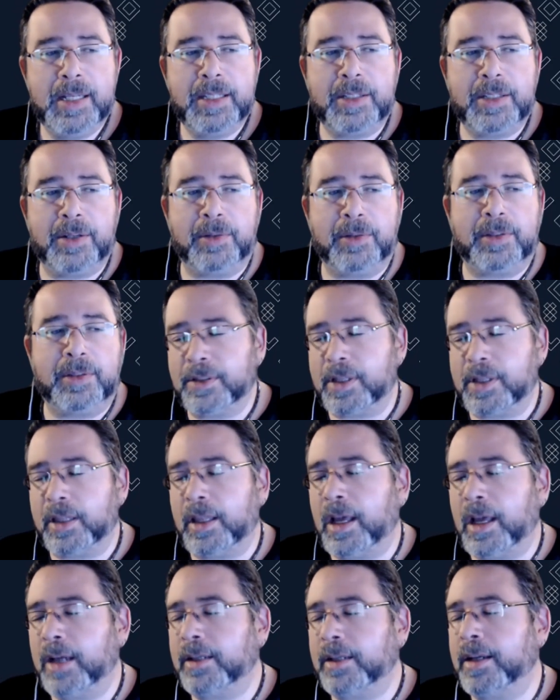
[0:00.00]
So there's a
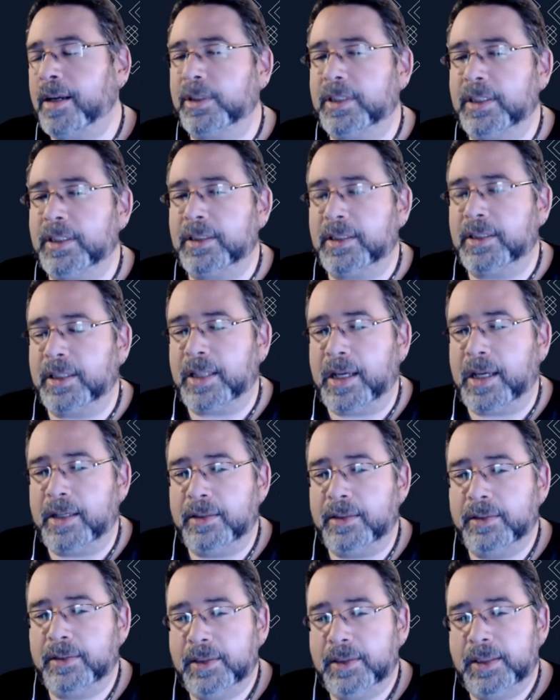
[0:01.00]
lot built into that.